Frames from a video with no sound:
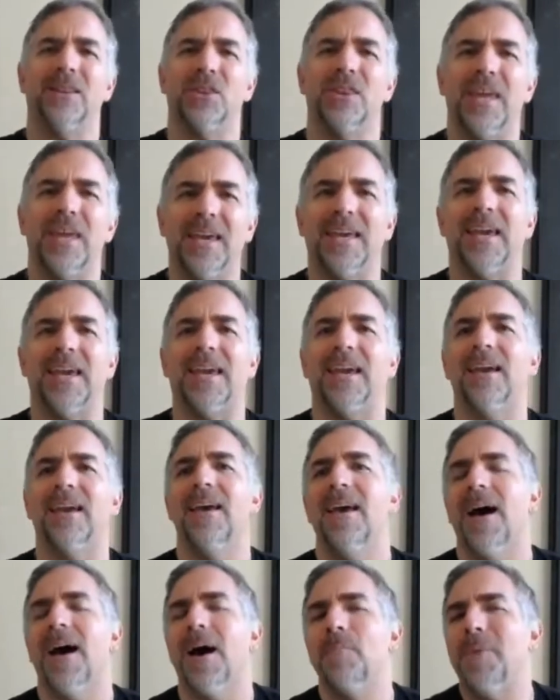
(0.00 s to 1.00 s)
thinking
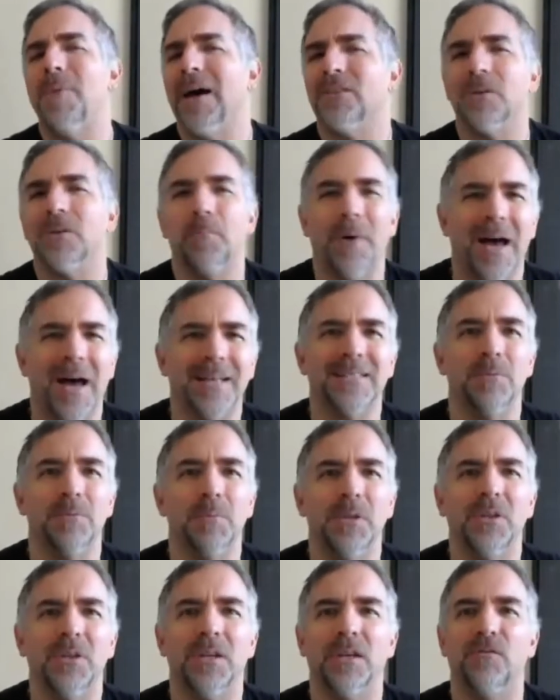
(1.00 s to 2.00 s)
about the
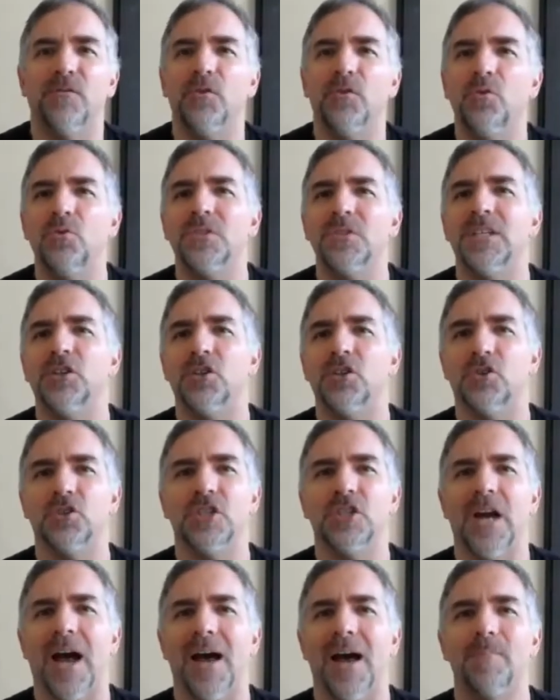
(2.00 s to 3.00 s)
possibility of losing your
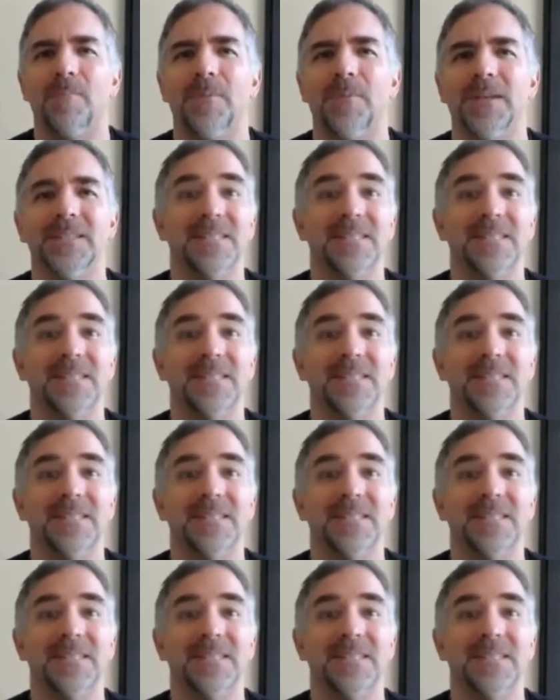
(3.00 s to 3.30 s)
job.